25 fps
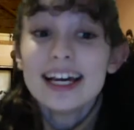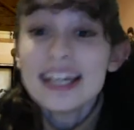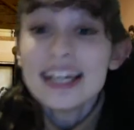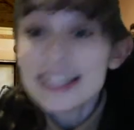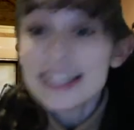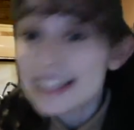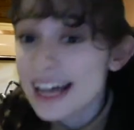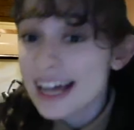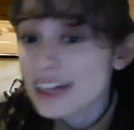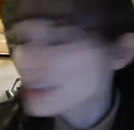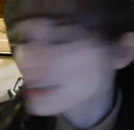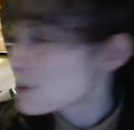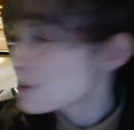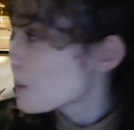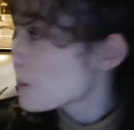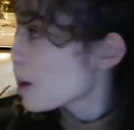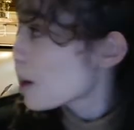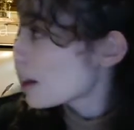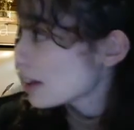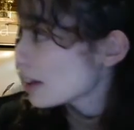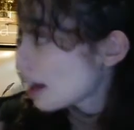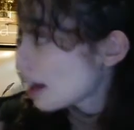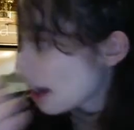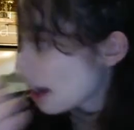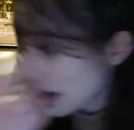yes,
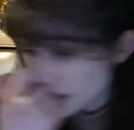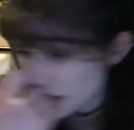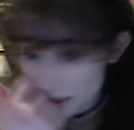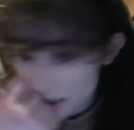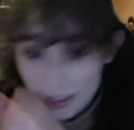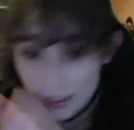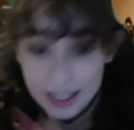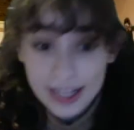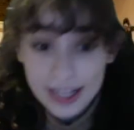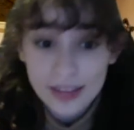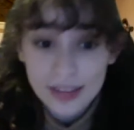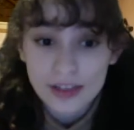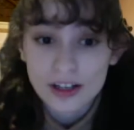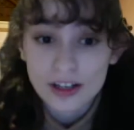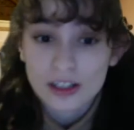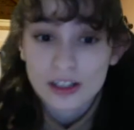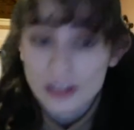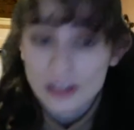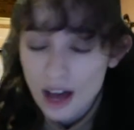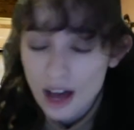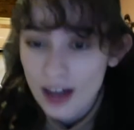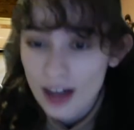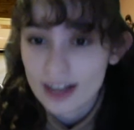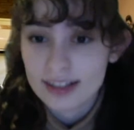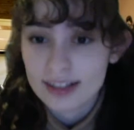well, uh, looking at the
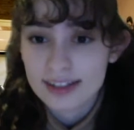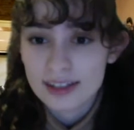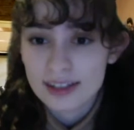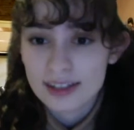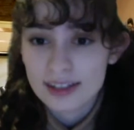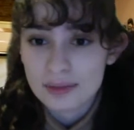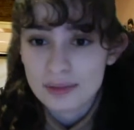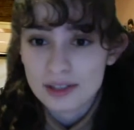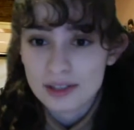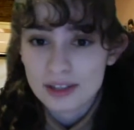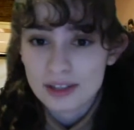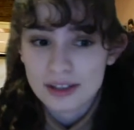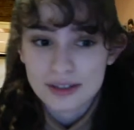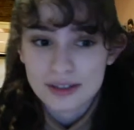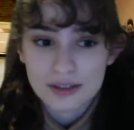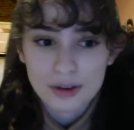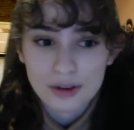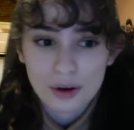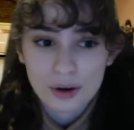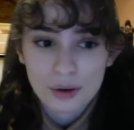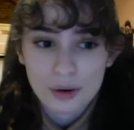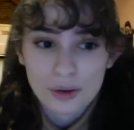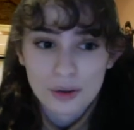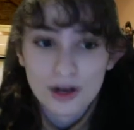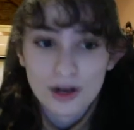clock, it seems as
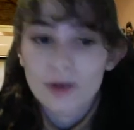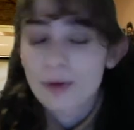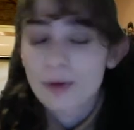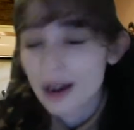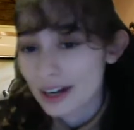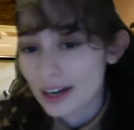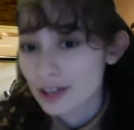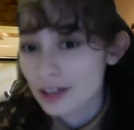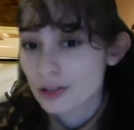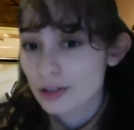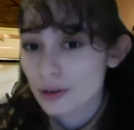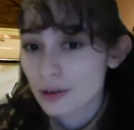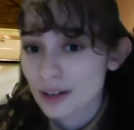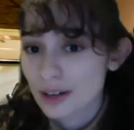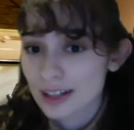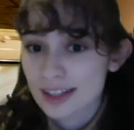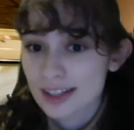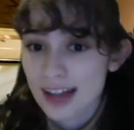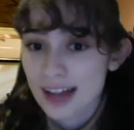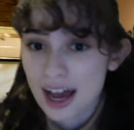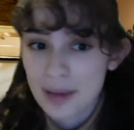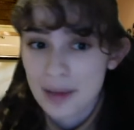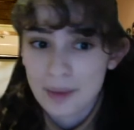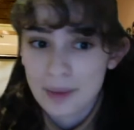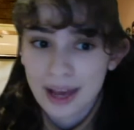though we are running short on
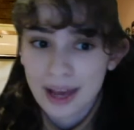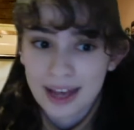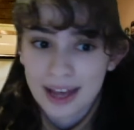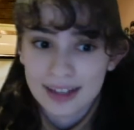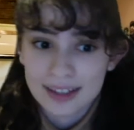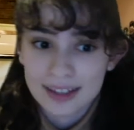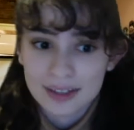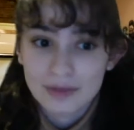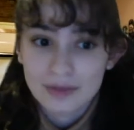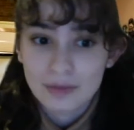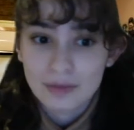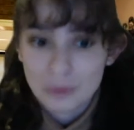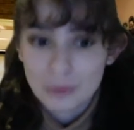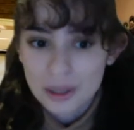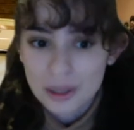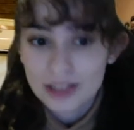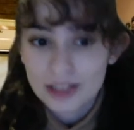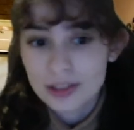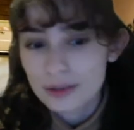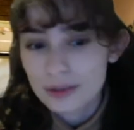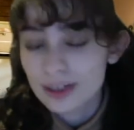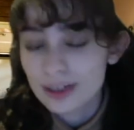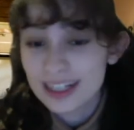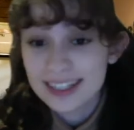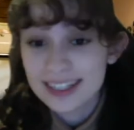time, and we do
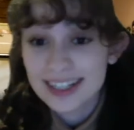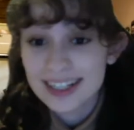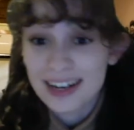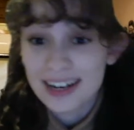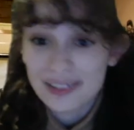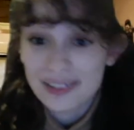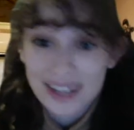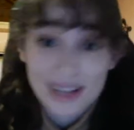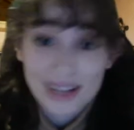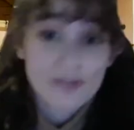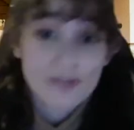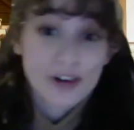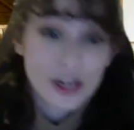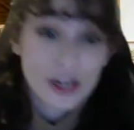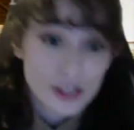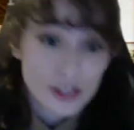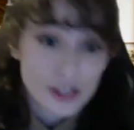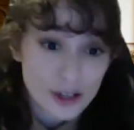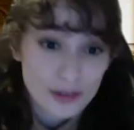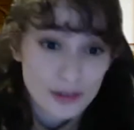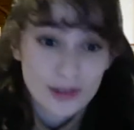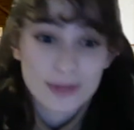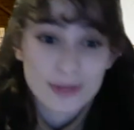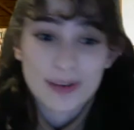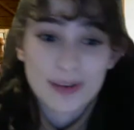need to get ready for our show
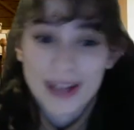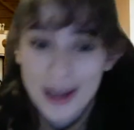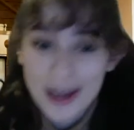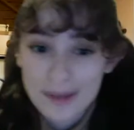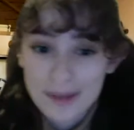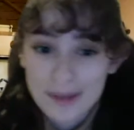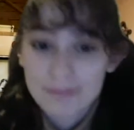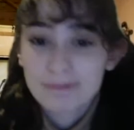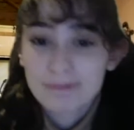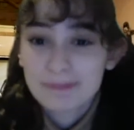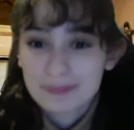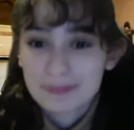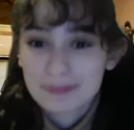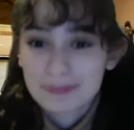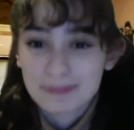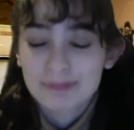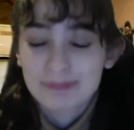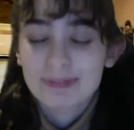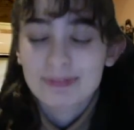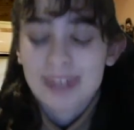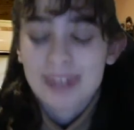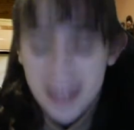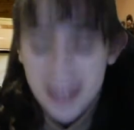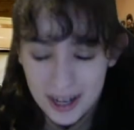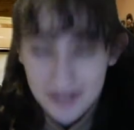this weekend.
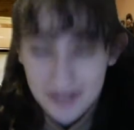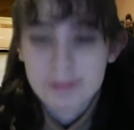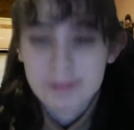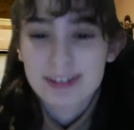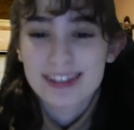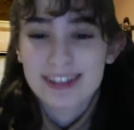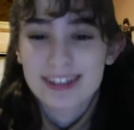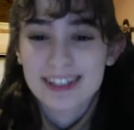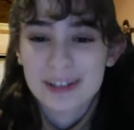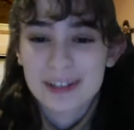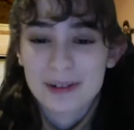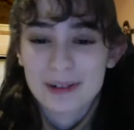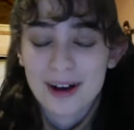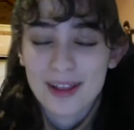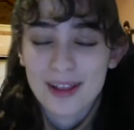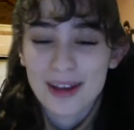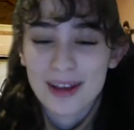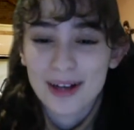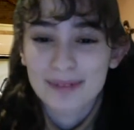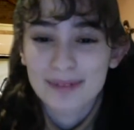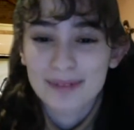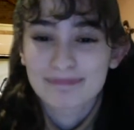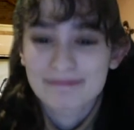I hope to see you all there.